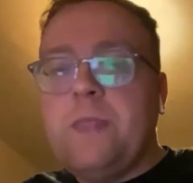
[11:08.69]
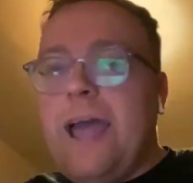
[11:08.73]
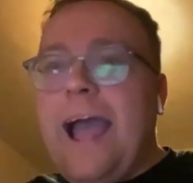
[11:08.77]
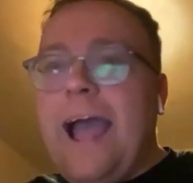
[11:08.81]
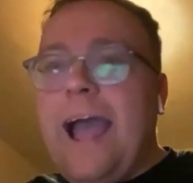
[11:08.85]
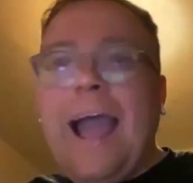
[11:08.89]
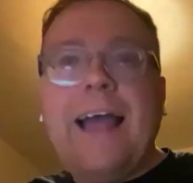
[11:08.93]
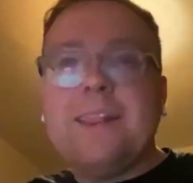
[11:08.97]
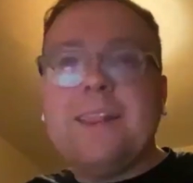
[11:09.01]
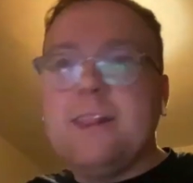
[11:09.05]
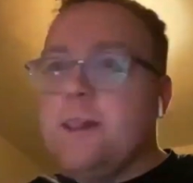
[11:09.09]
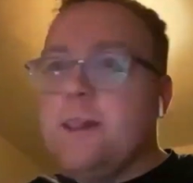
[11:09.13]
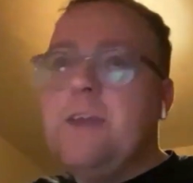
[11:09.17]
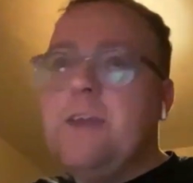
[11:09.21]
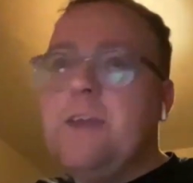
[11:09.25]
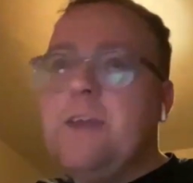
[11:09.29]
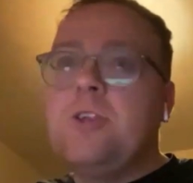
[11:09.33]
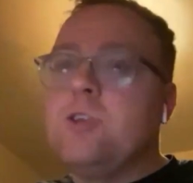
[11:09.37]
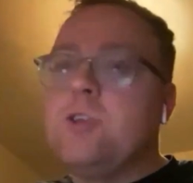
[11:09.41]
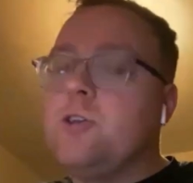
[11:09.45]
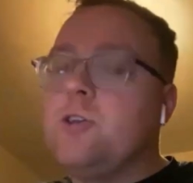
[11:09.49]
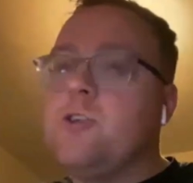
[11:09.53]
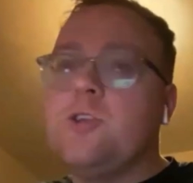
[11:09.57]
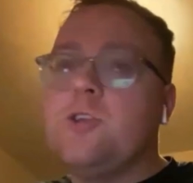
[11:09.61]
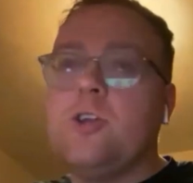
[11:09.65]
at
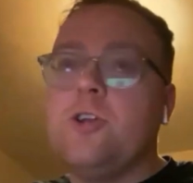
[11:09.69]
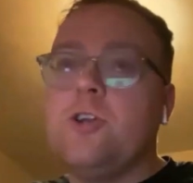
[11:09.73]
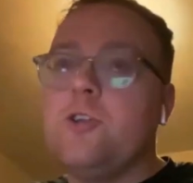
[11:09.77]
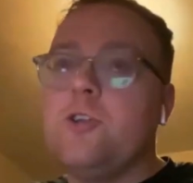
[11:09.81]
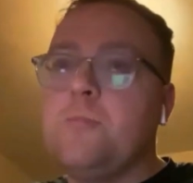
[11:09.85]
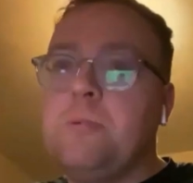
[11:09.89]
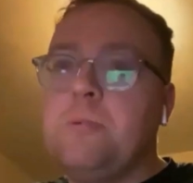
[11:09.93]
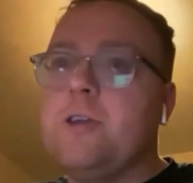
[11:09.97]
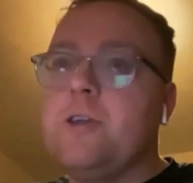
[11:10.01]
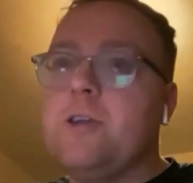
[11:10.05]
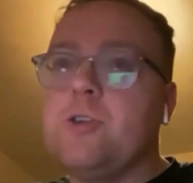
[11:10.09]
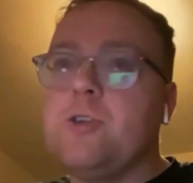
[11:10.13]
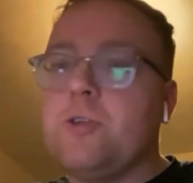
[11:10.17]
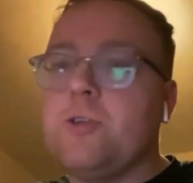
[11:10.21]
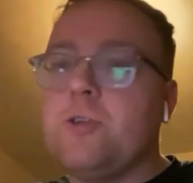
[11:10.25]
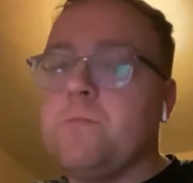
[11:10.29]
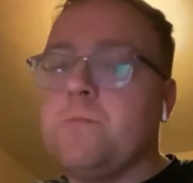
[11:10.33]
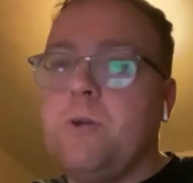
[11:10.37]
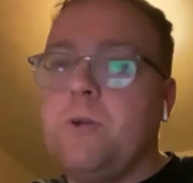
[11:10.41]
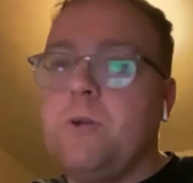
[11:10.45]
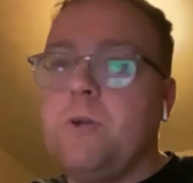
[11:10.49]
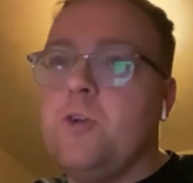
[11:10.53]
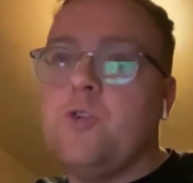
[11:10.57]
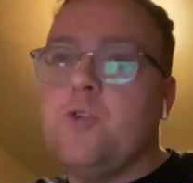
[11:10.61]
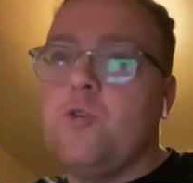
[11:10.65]
least as big as
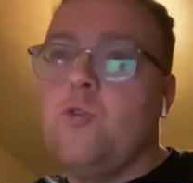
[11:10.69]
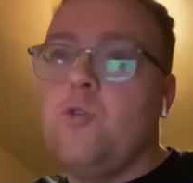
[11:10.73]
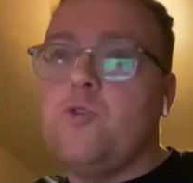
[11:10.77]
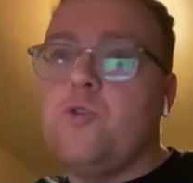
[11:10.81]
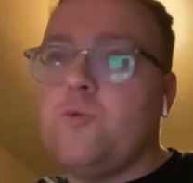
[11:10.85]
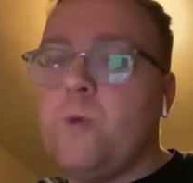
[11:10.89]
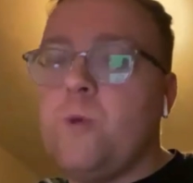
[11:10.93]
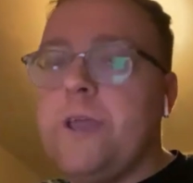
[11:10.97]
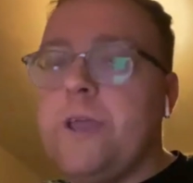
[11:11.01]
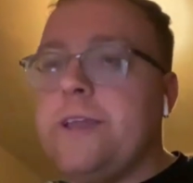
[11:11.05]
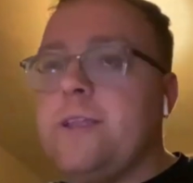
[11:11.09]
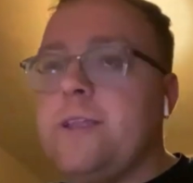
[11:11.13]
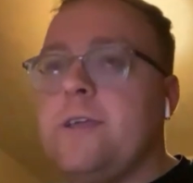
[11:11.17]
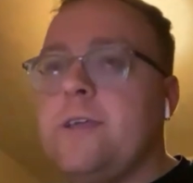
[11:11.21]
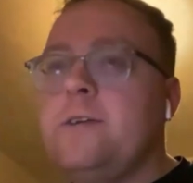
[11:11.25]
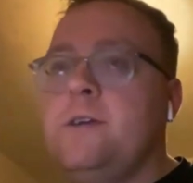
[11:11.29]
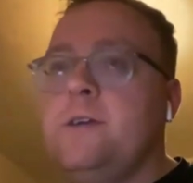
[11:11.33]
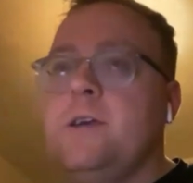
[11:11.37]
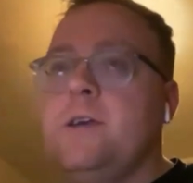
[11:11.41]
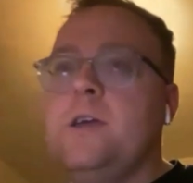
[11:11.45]
us really.